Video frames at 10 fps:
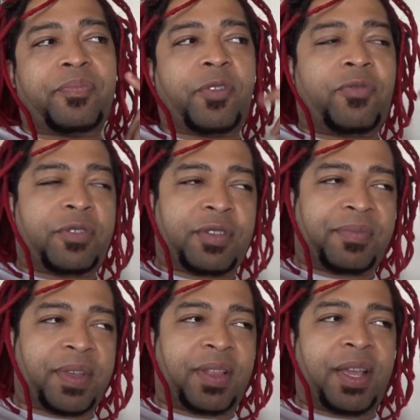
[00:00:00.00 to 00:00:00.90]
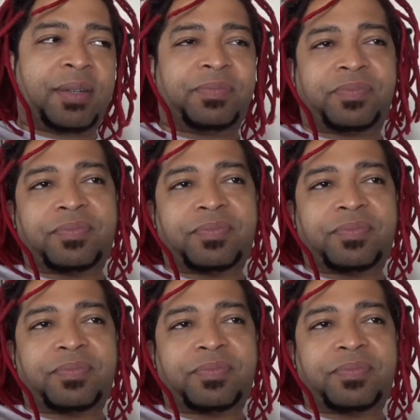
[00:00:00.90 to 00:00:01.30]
for something like